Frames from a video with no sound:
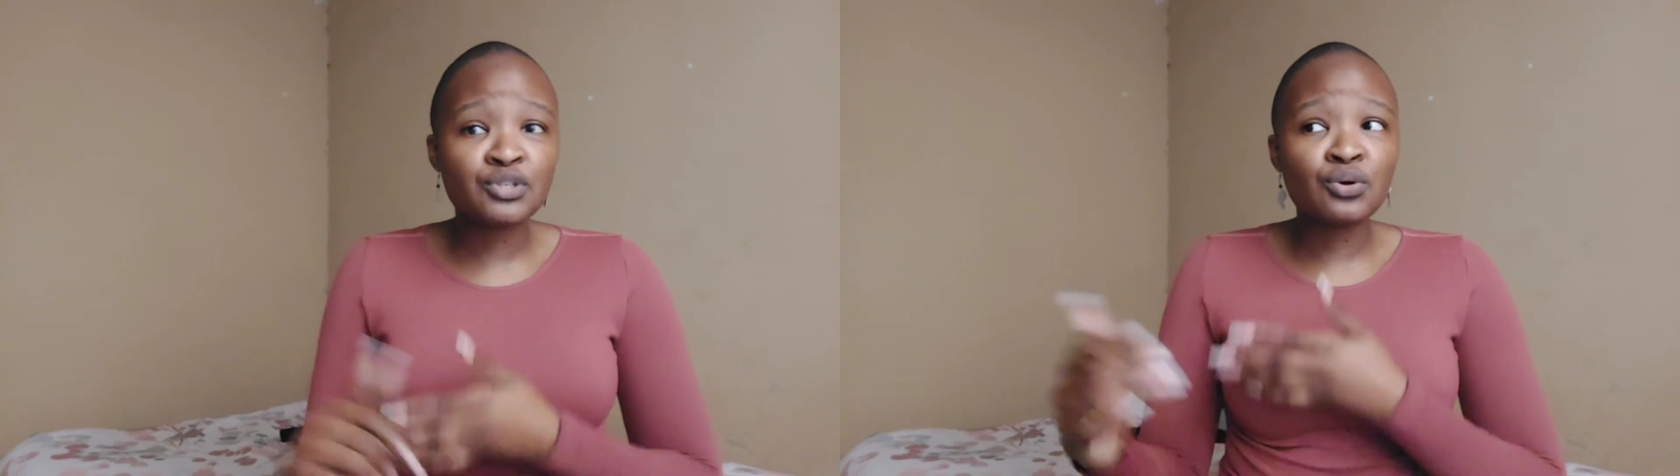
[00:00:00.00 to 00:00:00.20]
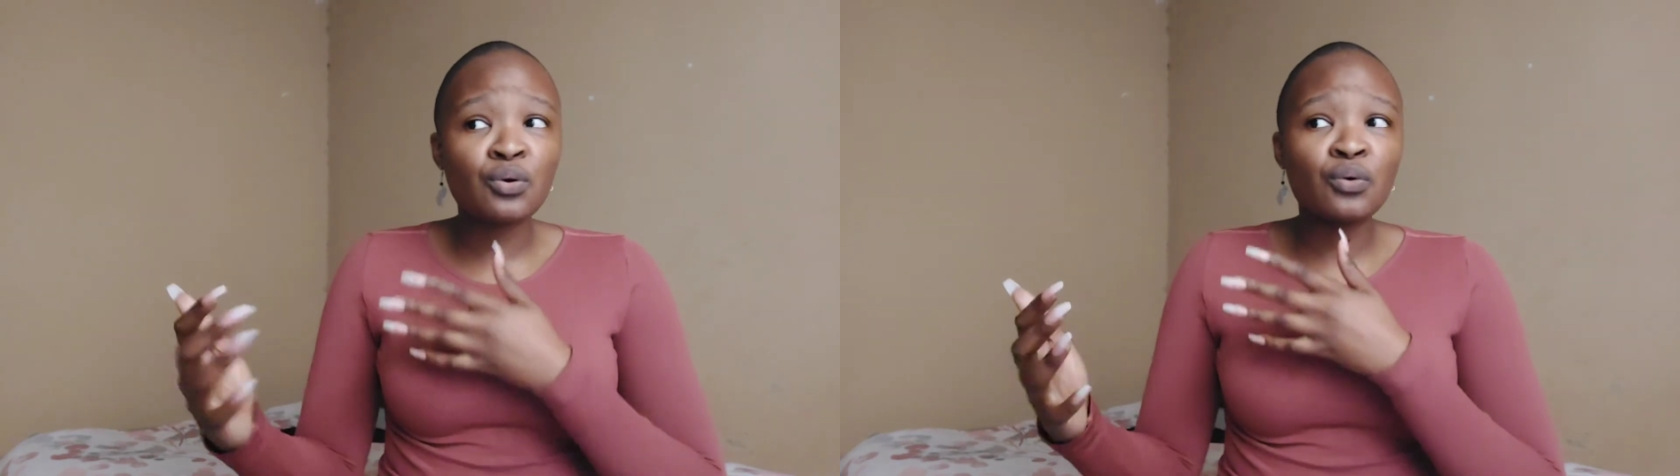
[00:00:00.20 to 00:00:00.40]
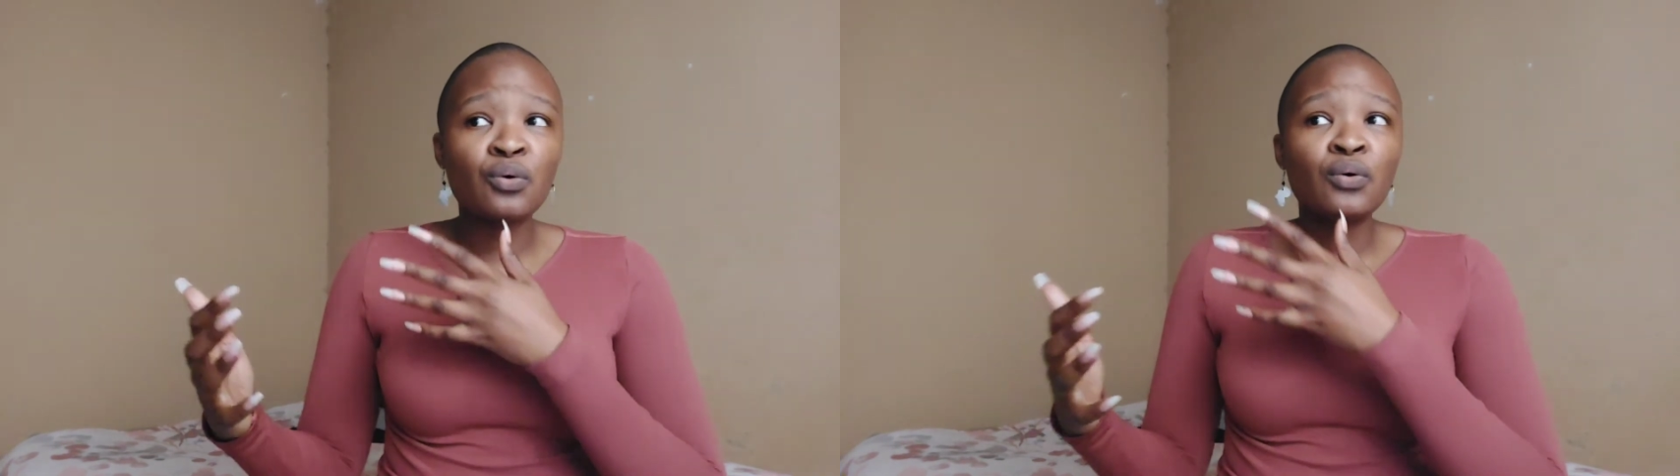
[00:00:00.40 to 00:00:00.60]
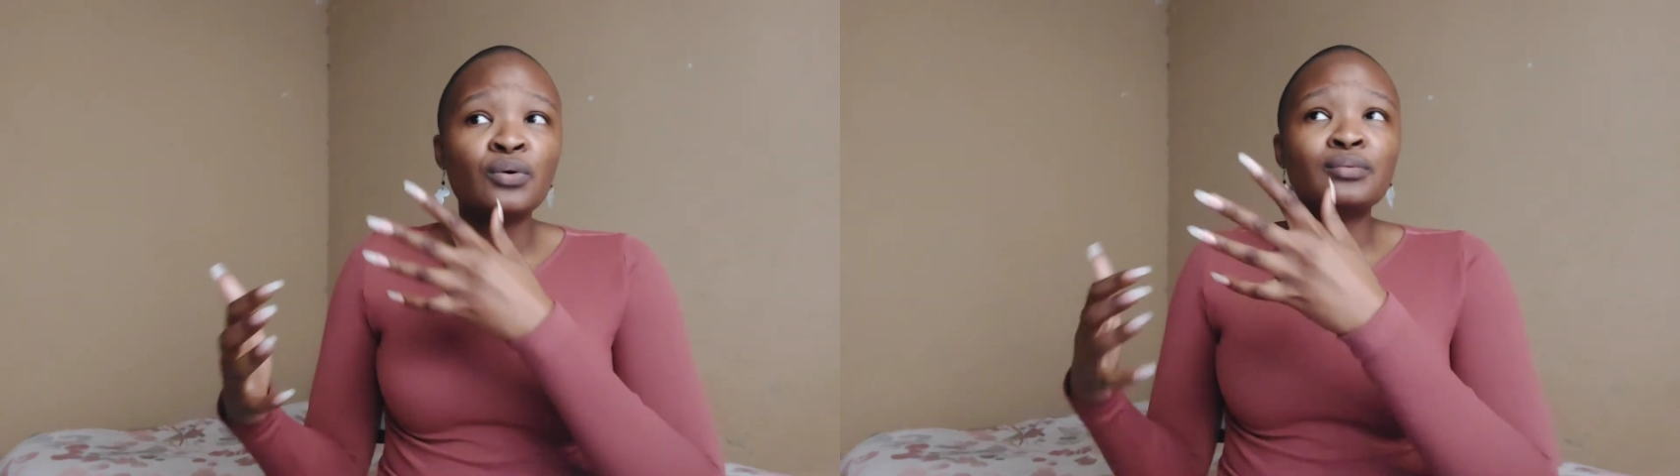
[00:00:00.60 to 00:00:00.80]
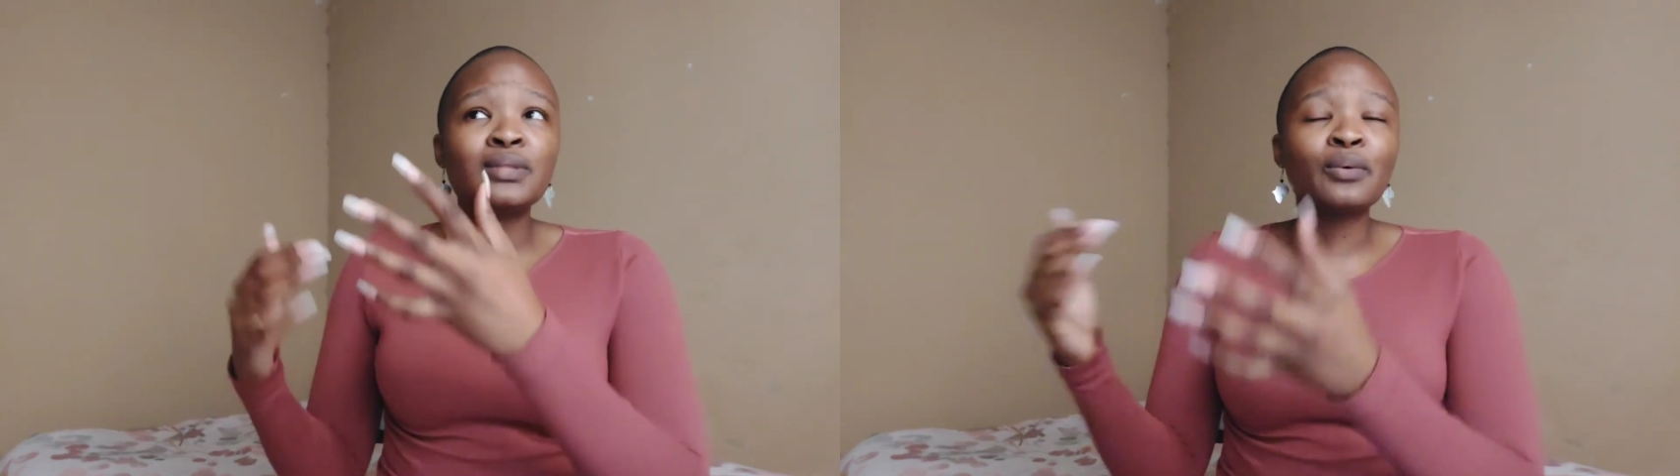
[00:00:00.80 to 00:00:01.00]
So
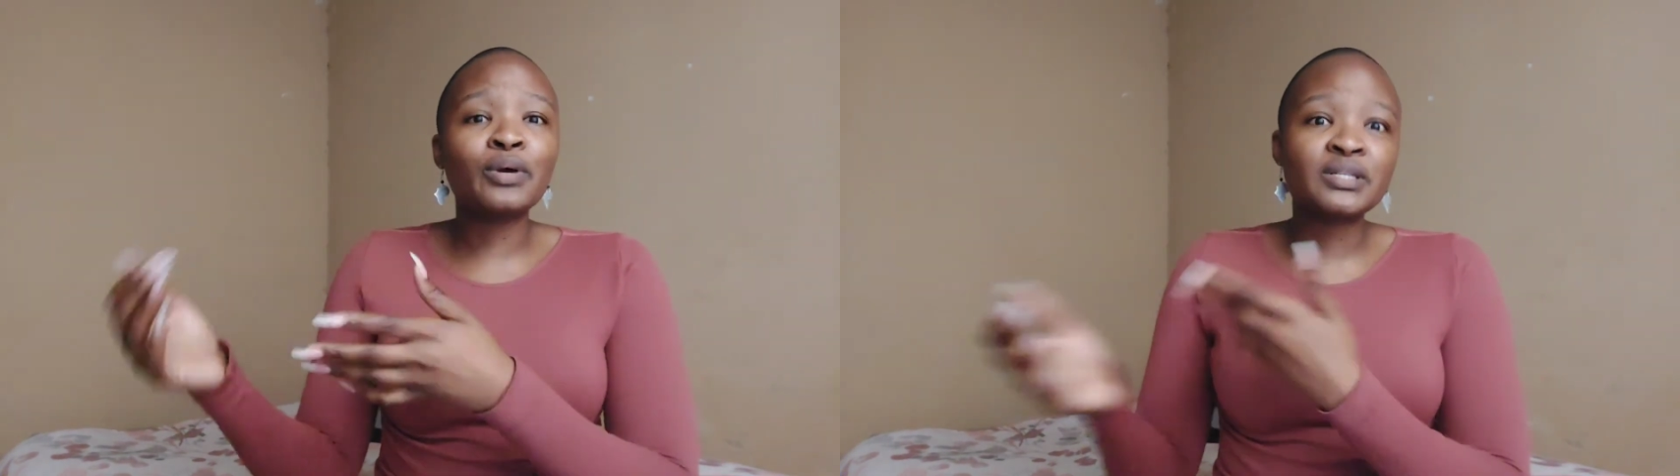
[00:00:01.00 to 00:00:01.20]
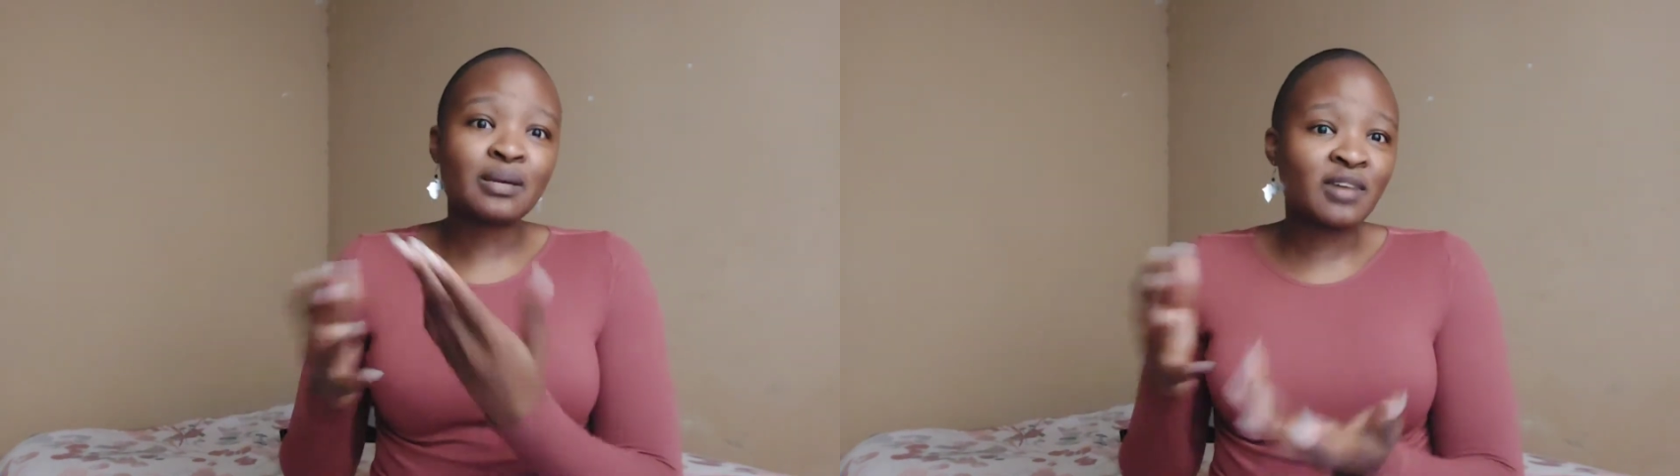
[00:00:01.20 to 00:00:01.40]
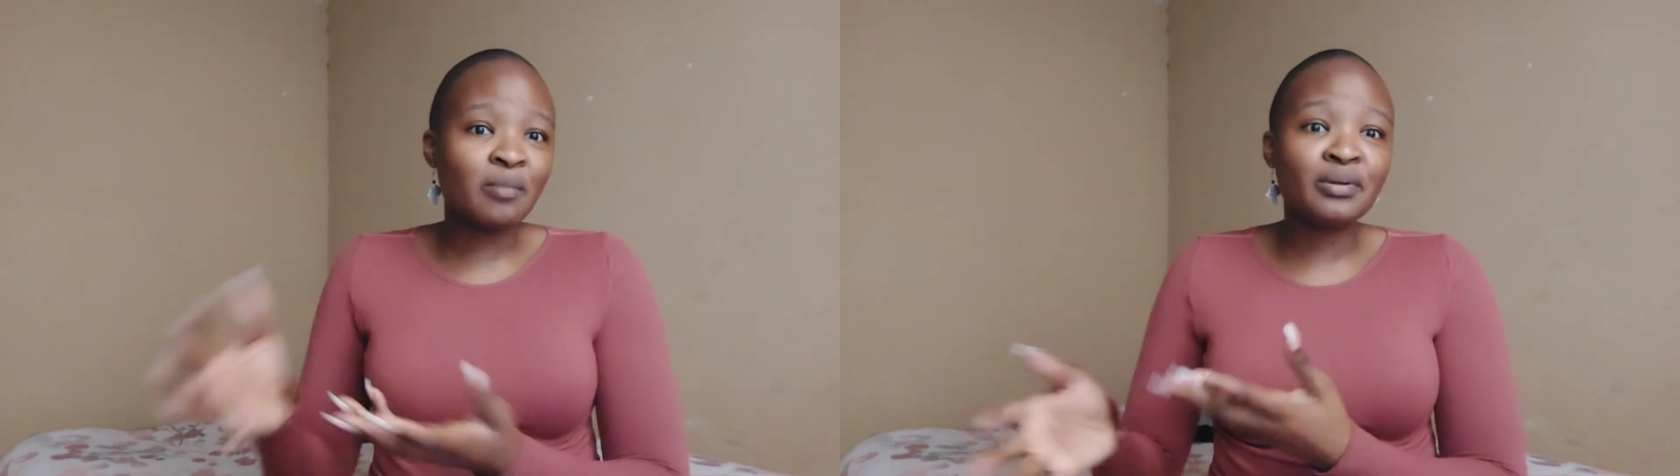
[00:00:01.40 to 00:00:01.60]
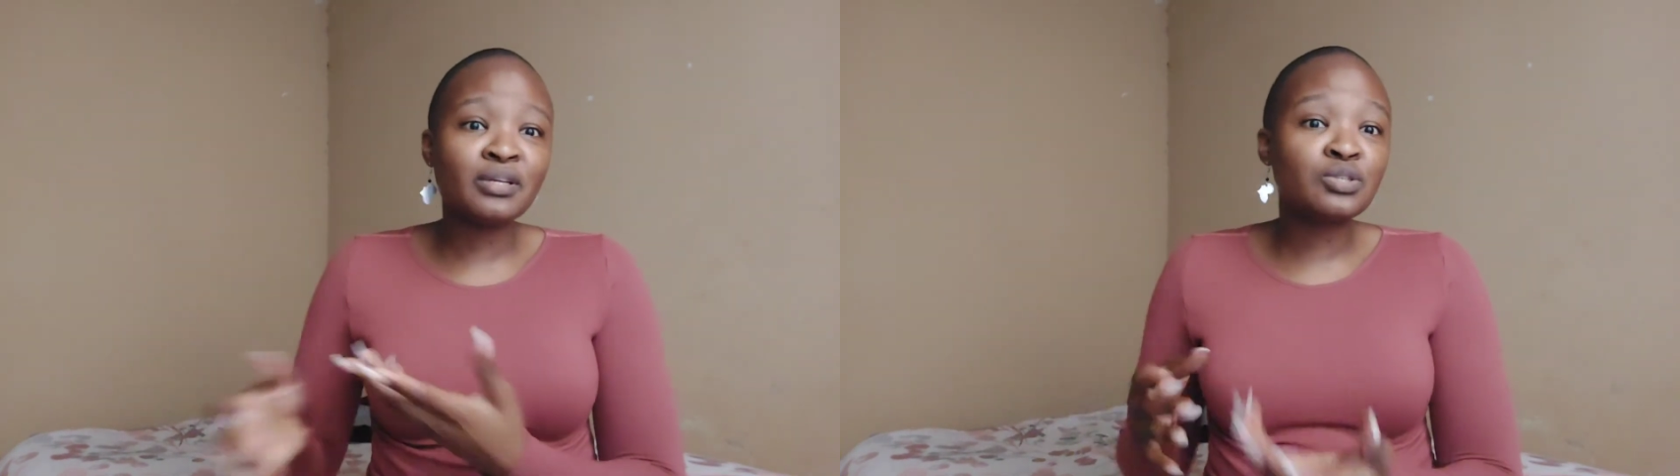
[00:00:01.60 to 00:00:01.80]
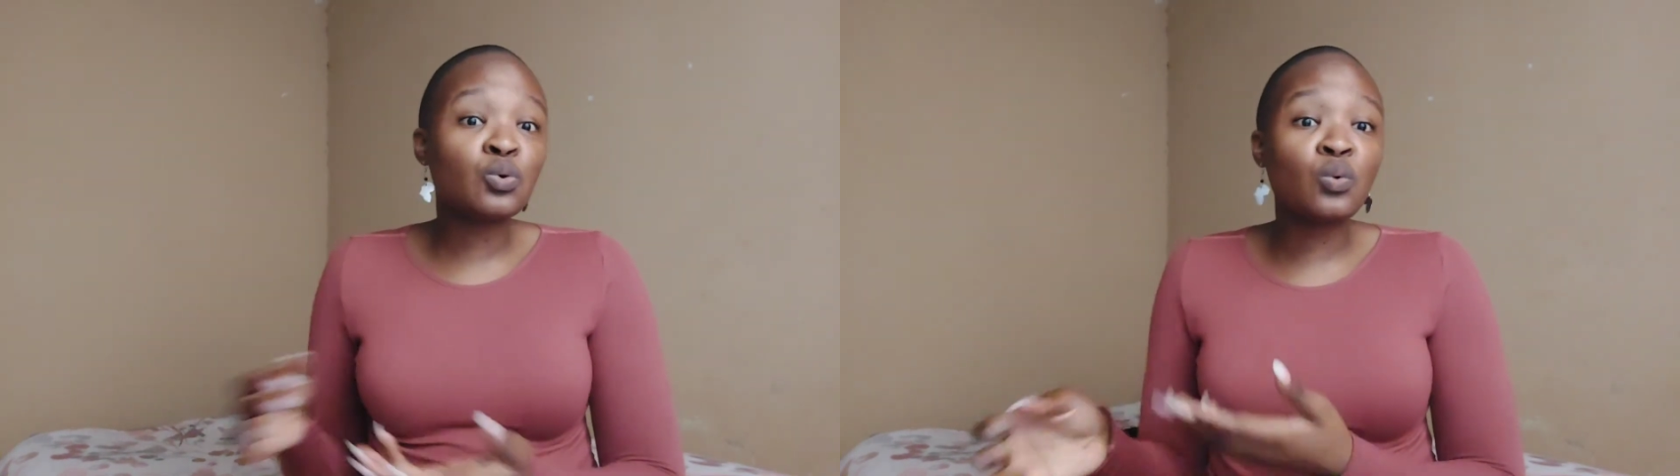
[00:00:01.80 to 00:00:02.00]
there were some
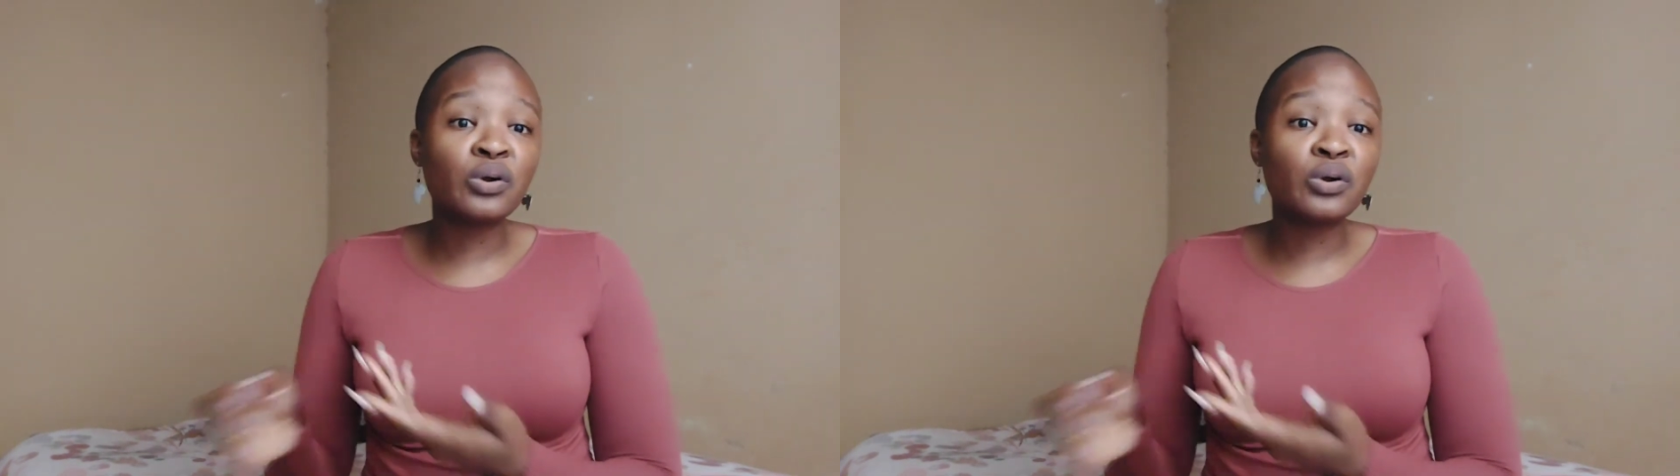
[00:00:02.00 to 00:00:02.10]
companies who